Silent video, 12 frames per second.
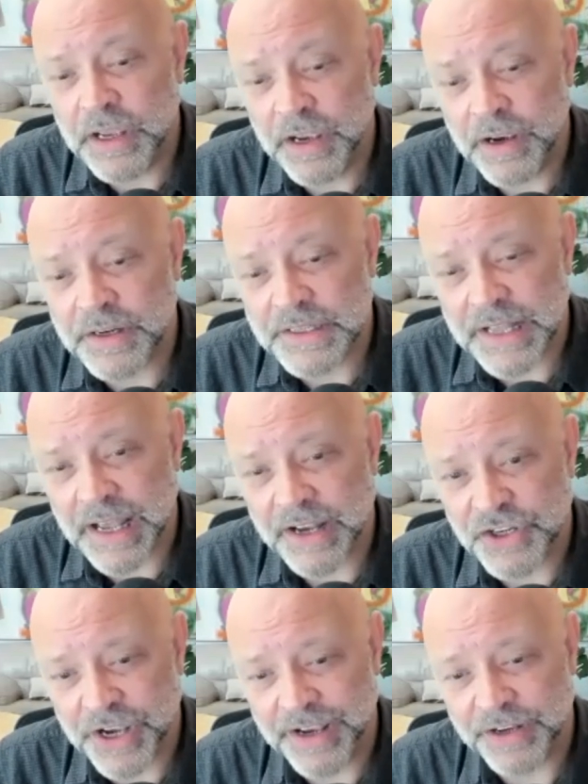years, that
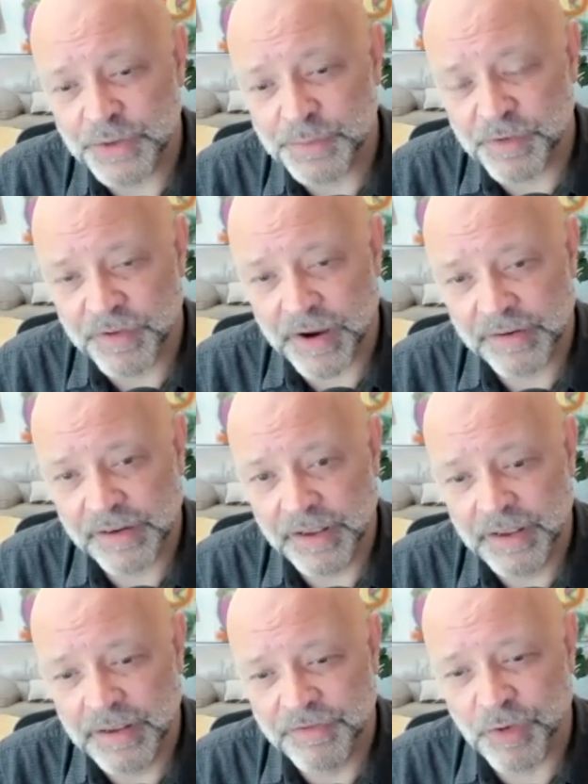changed
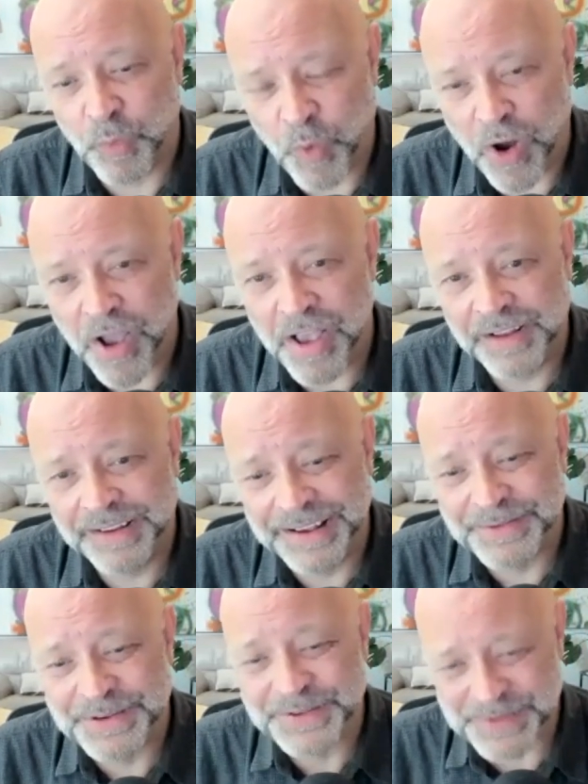profoundly for a while,
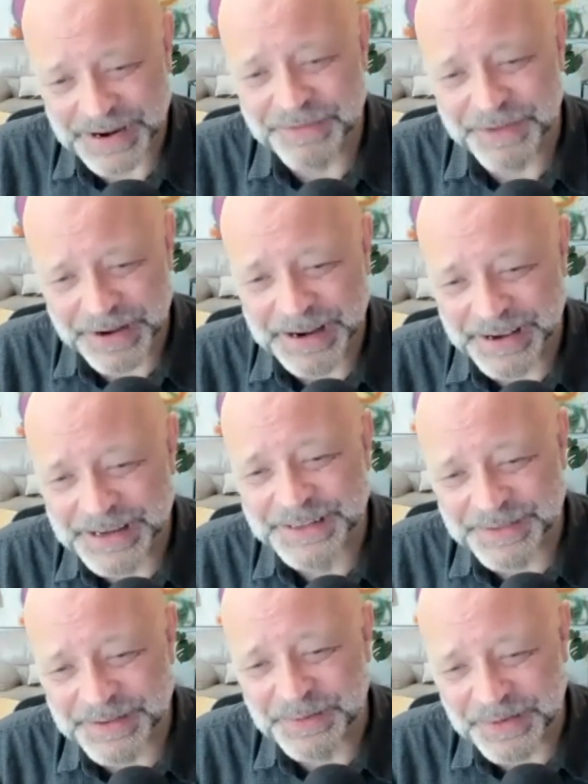it was really funny because
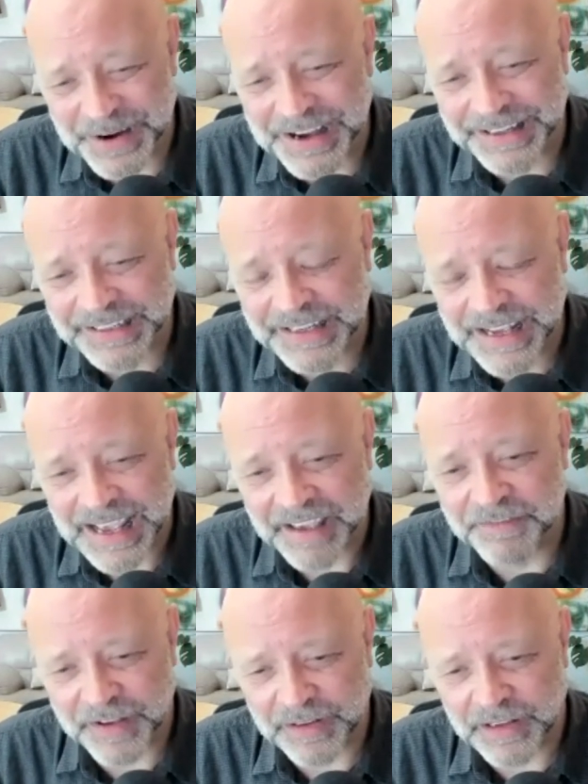for a while, it
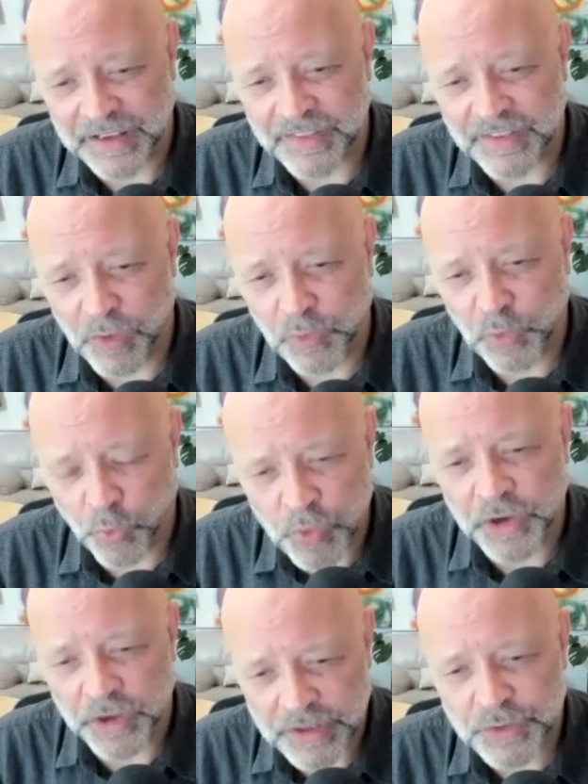felt like the whole
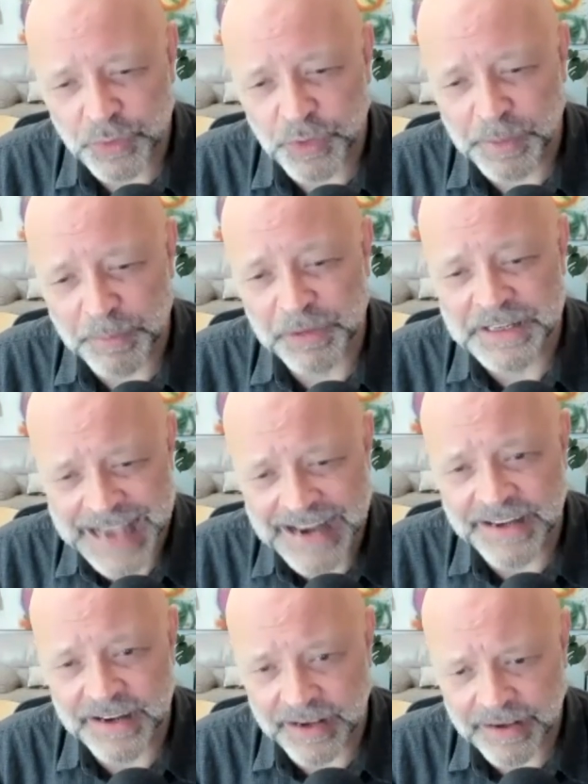audience, all the people
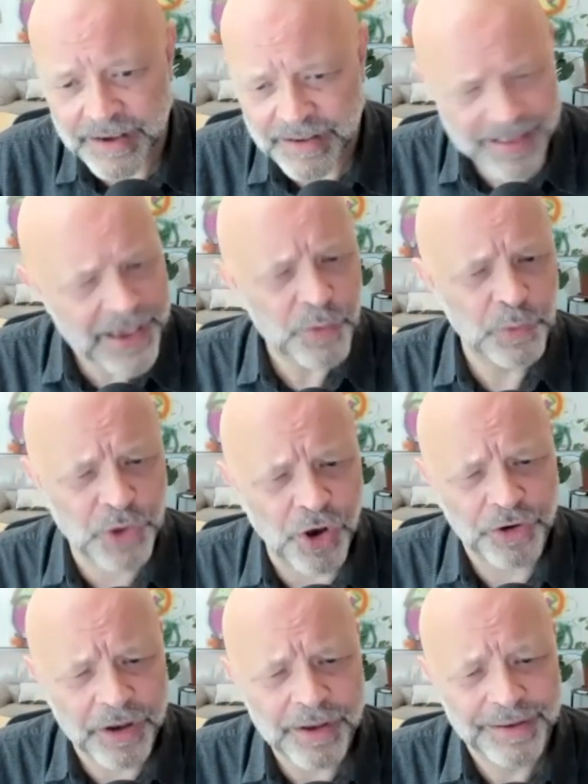attending, they all got it.